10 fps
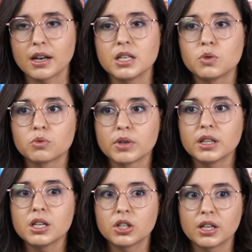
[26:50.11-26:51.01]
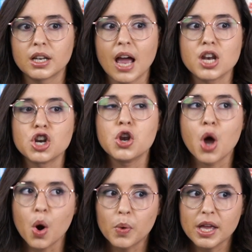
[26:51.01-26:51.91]
He's really good at
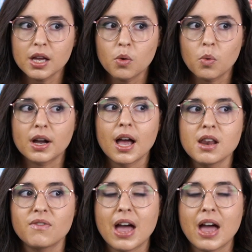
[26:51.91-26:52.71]
knowing what kind of